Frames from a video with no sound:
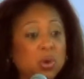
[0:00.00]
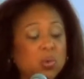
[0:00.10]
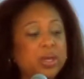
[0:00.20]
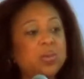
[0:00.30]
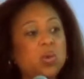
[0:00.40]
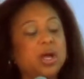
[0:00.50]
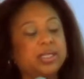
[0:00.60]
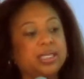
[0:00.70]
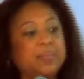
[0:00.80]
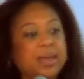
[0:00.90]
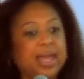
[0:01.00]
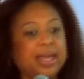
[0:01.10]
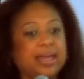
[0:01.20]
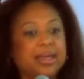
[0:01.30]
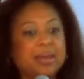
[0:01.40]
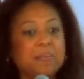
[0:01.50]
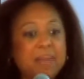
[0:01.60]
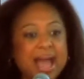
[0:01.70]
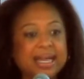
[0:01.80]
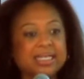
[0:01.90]
We want to make
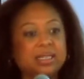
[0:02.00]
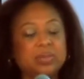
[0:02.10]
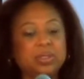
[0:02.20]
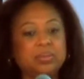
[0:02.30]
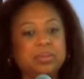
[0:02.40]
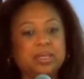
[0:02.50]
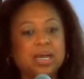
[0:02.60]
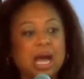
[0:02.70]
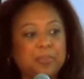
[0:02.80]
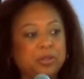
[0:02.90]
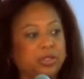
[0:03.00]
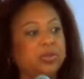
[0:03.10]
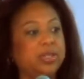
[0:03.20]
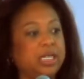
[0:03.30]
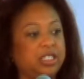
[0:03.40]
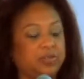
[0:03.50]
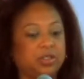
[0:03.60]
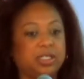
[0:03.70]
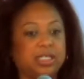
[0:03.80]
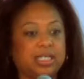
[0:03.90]
maximum opportunities
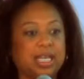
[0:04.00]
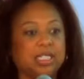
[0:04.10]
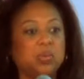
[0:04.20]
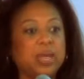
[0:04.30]
for success.